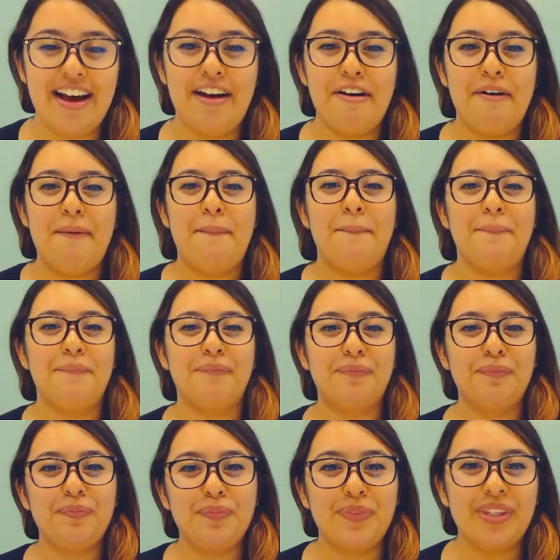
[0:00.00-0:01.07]

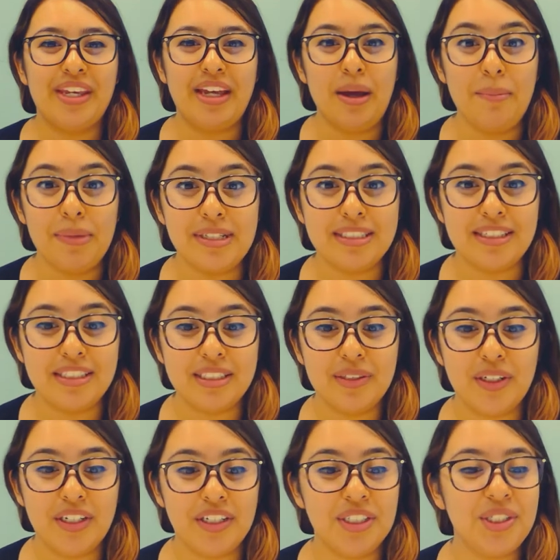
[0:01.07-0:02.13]
I'm going to start
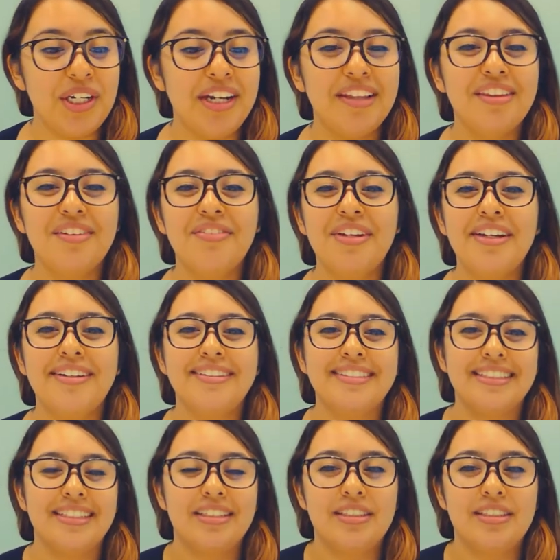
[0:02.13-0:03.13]
doing our training through videos.